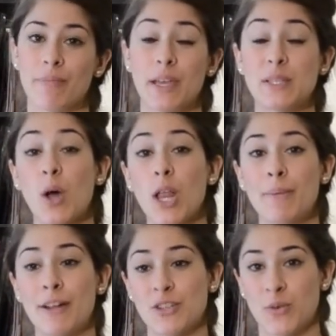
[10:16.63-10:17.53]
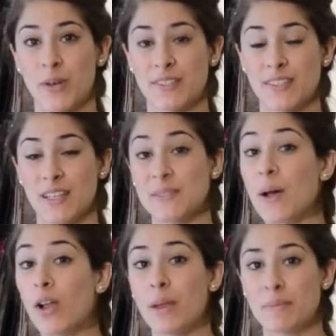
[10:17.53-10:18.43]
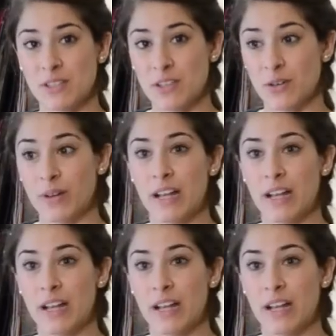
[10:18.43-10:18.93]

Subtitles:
It's all about choice. It's all up to you.